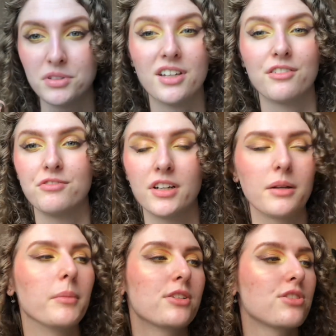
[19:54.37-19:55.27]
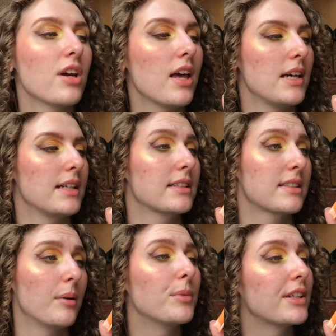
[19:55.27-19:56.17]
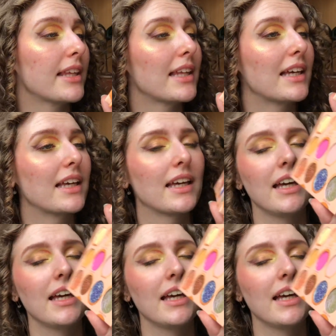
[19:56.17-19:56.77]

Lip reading: are very much a summery thing.